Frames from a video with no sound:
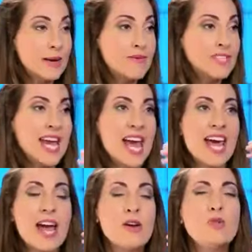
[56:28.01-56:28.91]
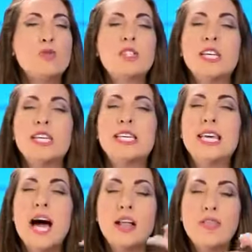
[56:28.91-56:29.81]
time of day. And I used to
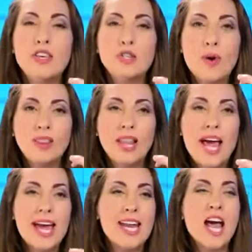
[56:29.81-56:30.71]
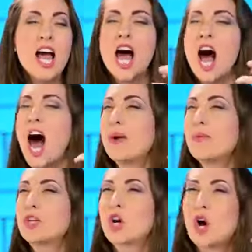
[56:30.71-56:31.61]
yell at this red light. I
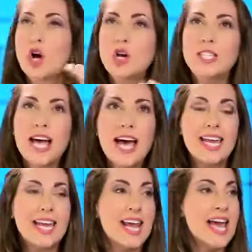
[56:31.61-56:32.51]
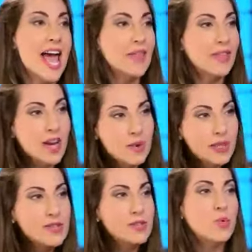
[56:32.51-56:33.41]
would curse at it. And then I
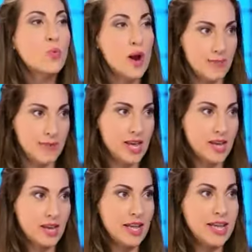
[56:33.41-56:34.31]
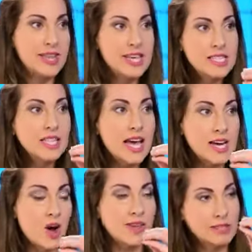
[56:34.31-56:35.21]
realized, wait a minute. Like, this
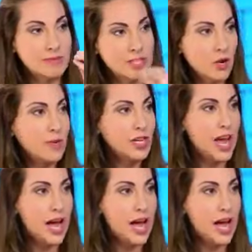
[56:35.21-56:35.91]
light causes me so much